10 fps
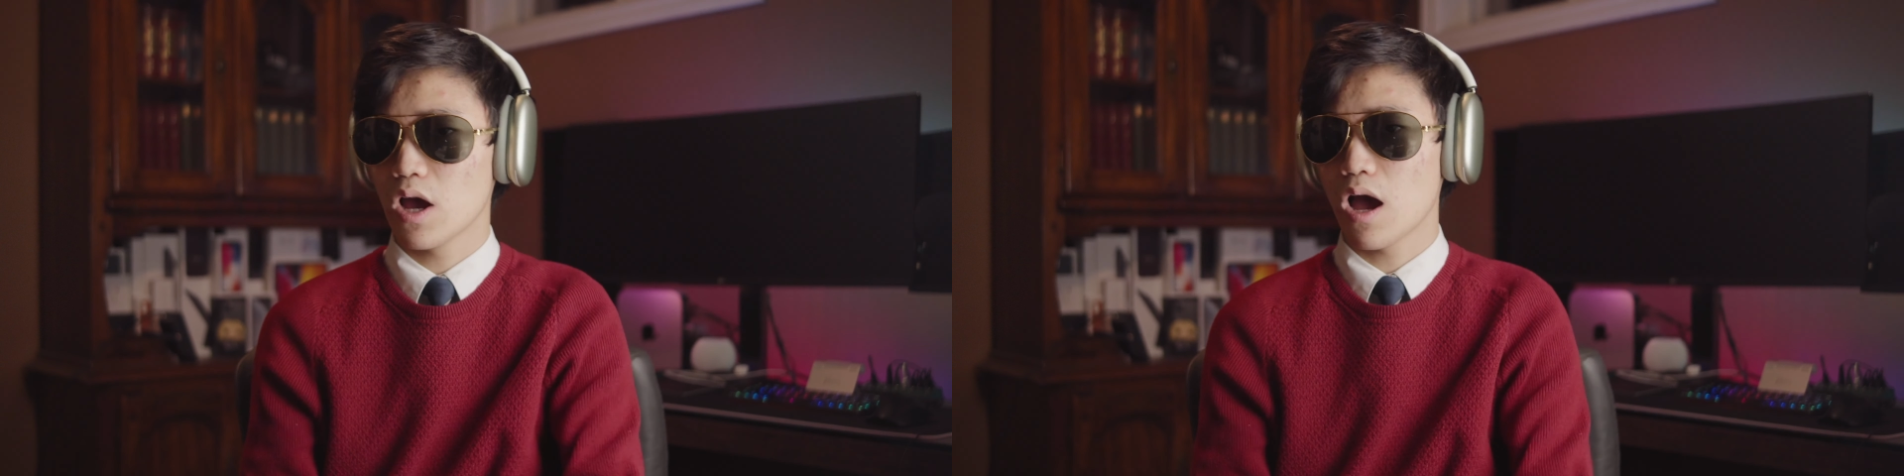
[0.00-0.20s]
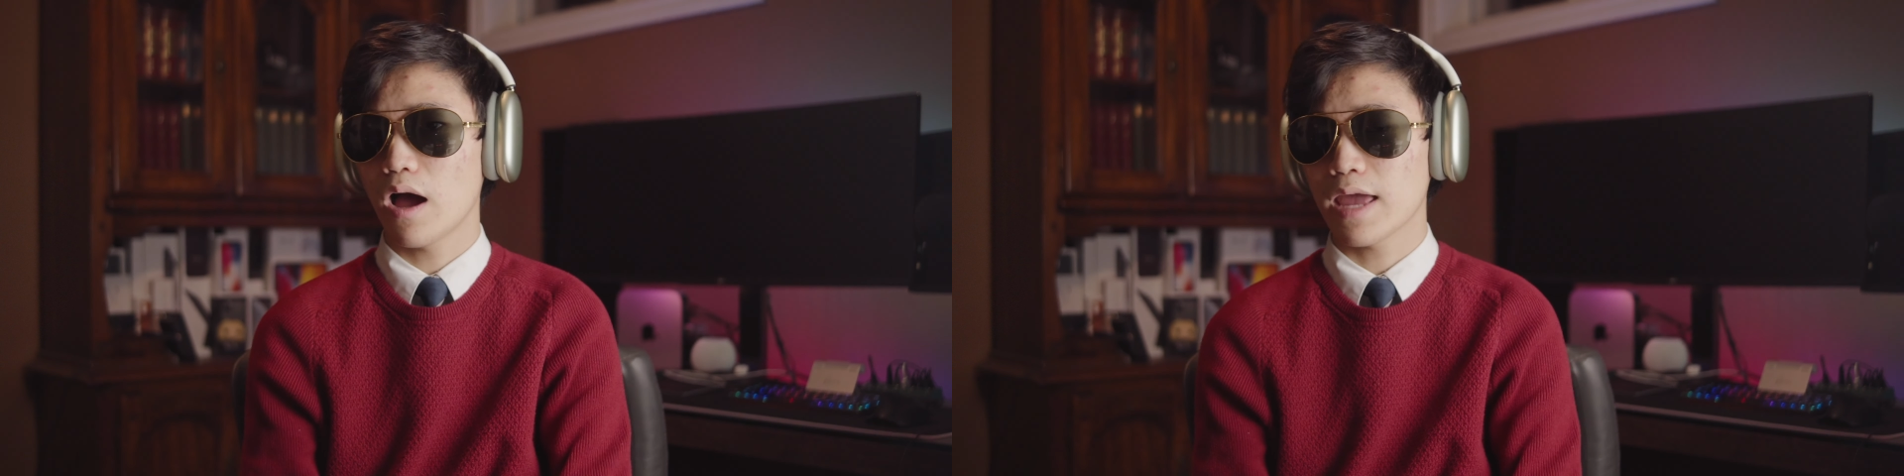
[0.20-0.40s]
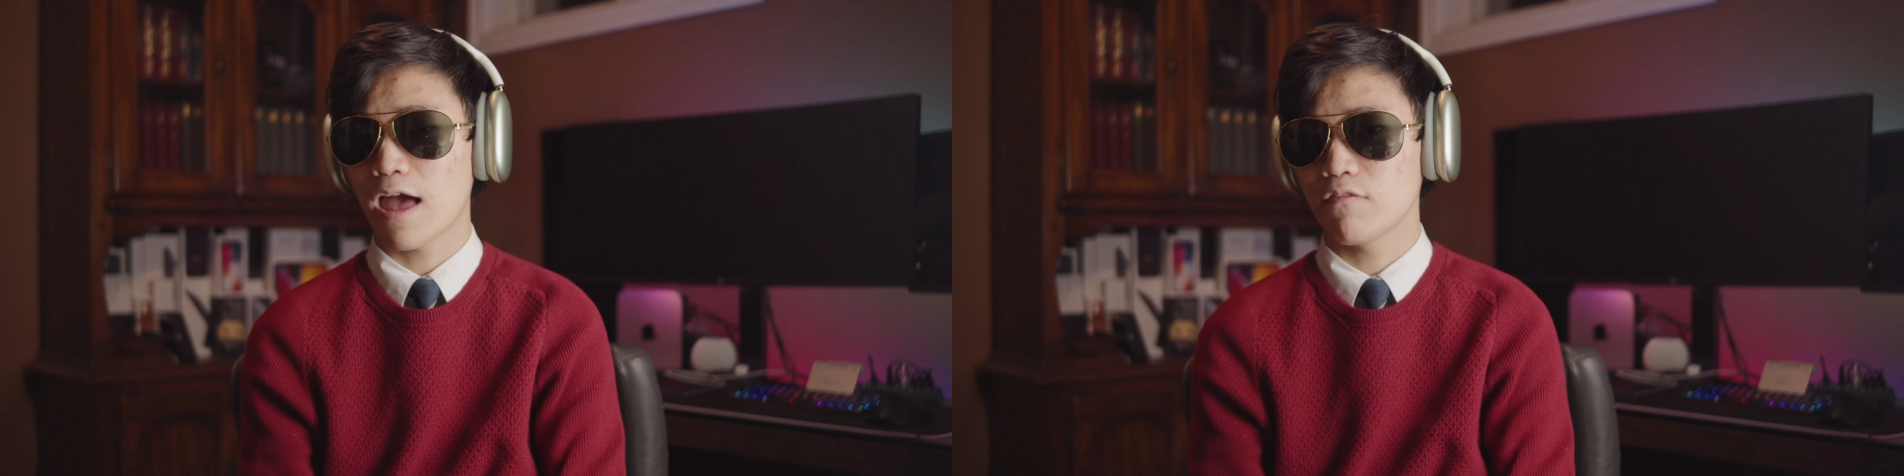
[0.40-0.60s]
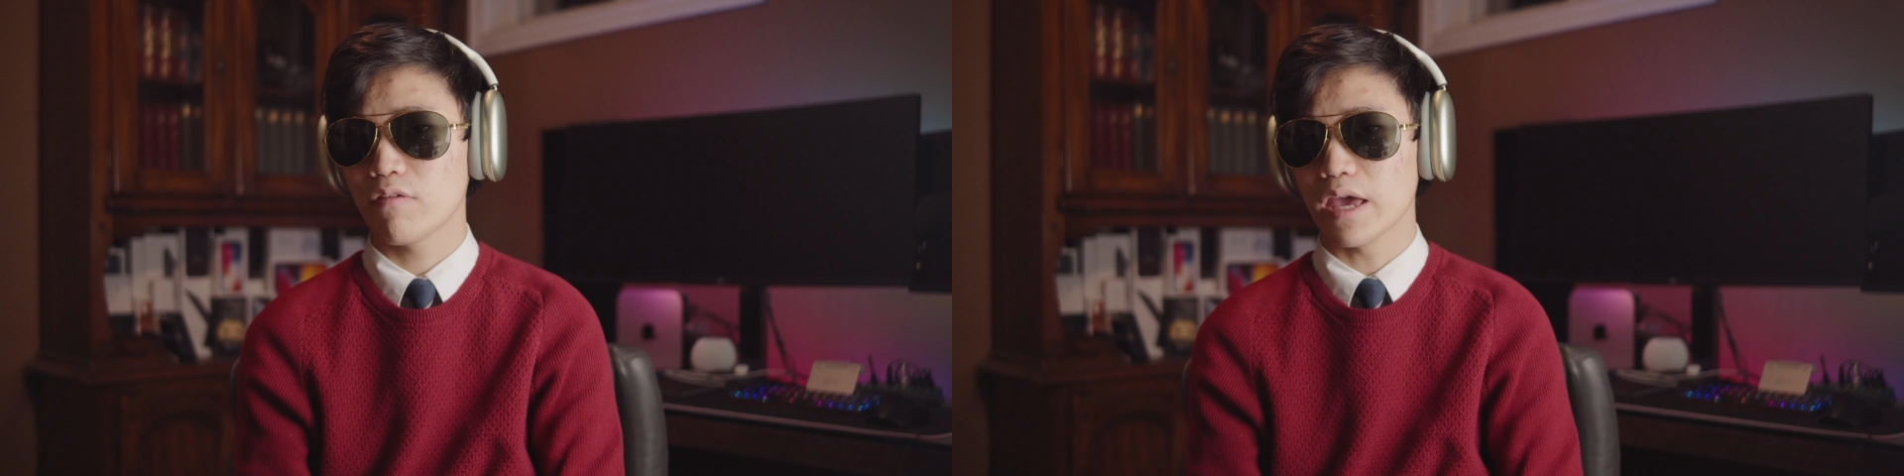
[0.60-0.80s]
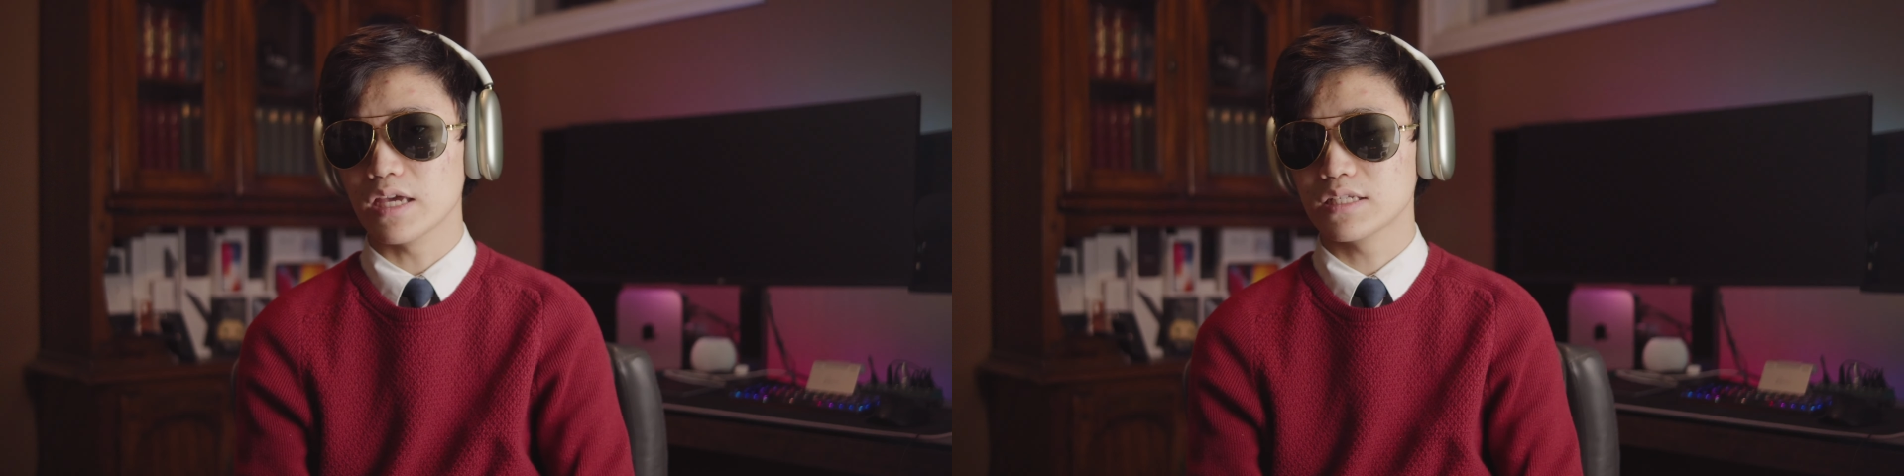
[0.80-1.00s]
I have
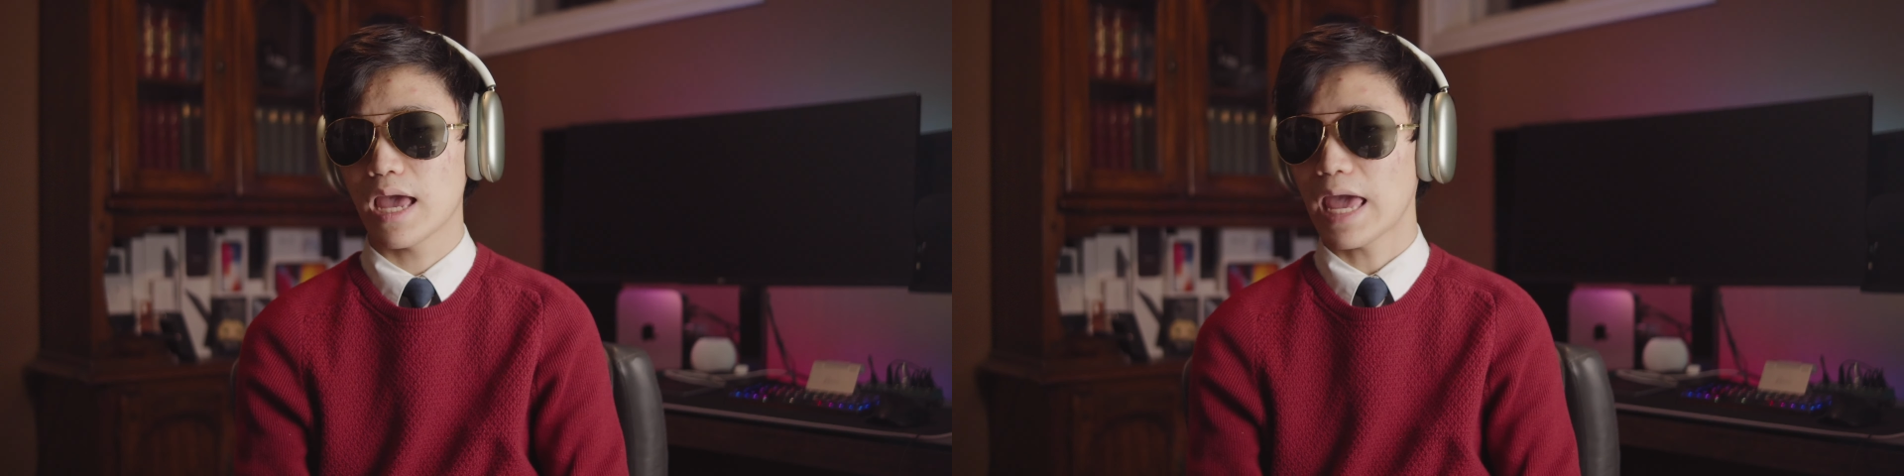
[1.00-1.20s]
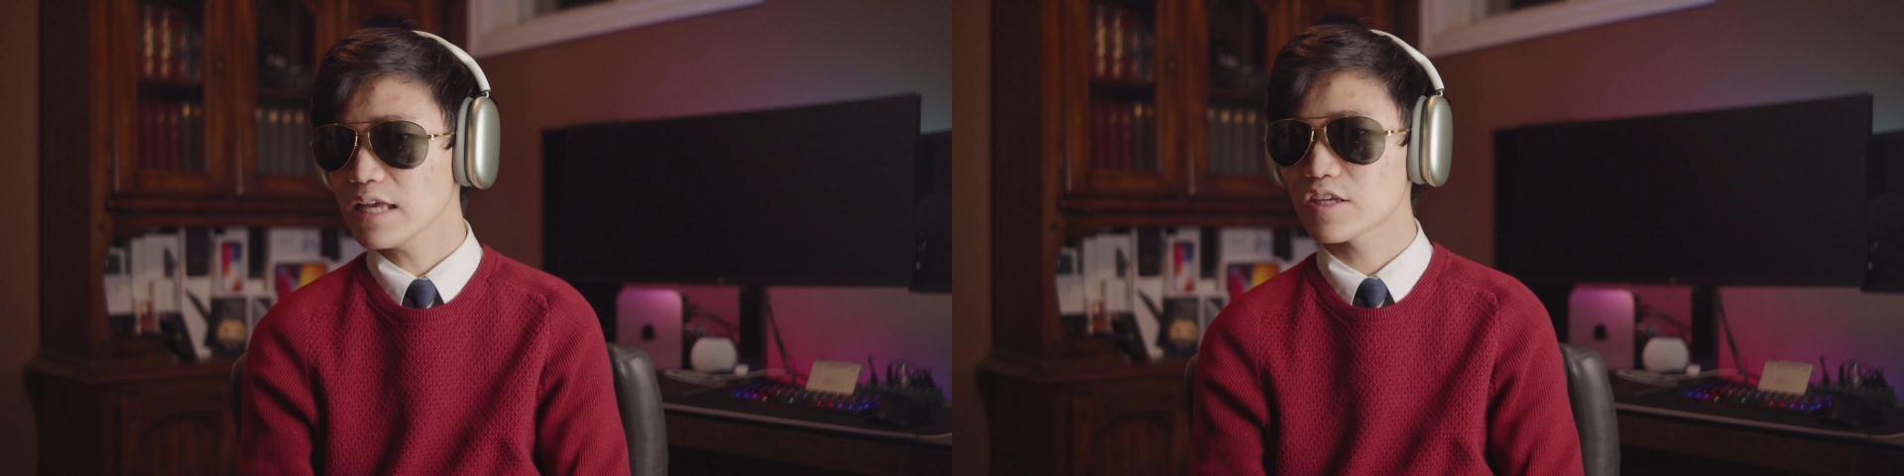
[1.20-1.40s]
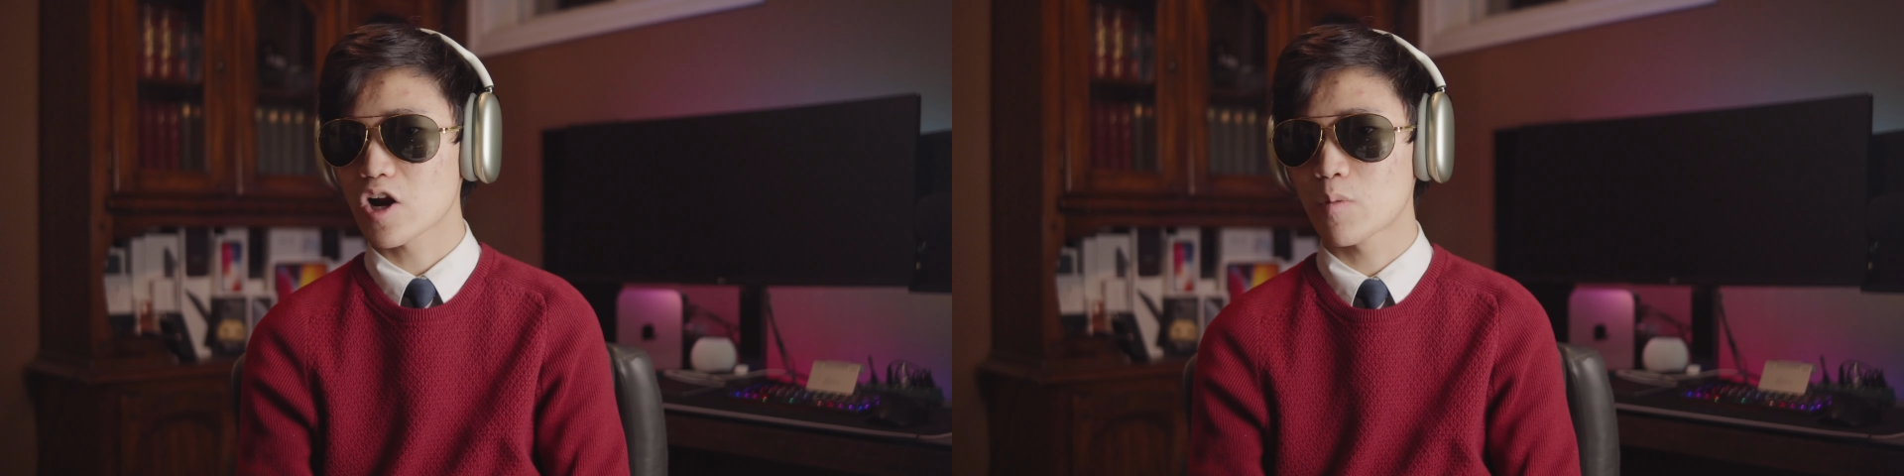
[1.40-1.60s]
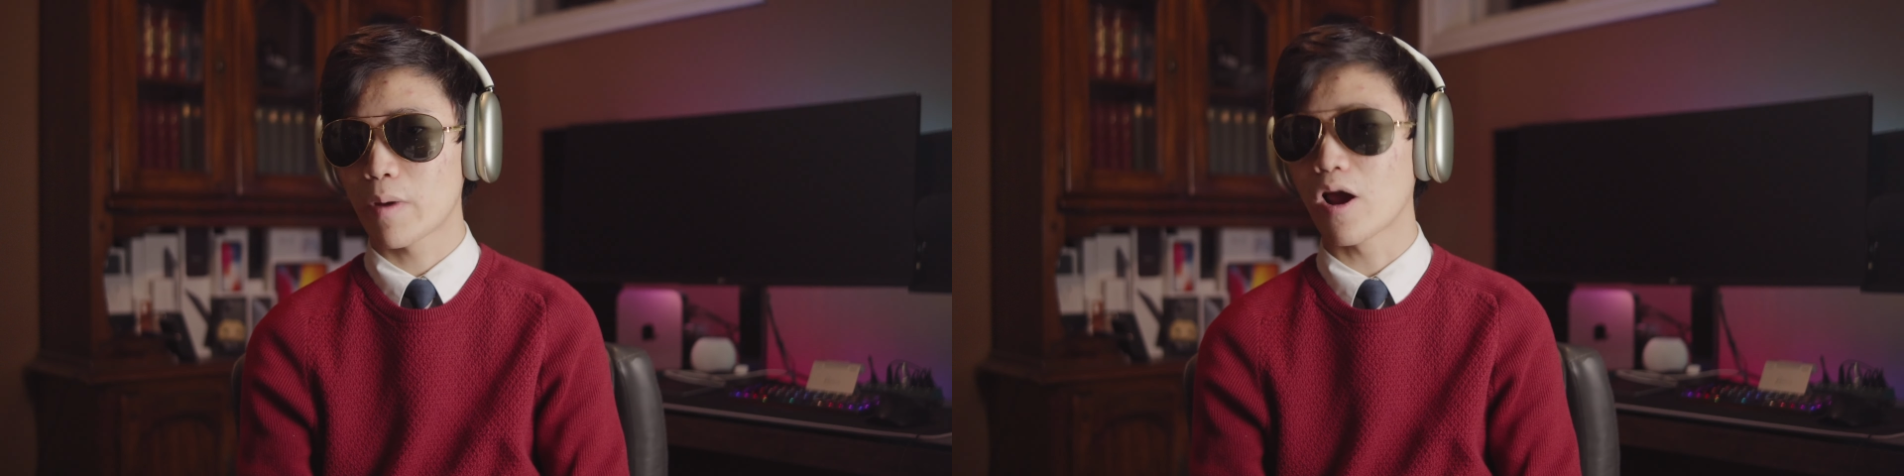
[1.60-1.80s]
a 8TB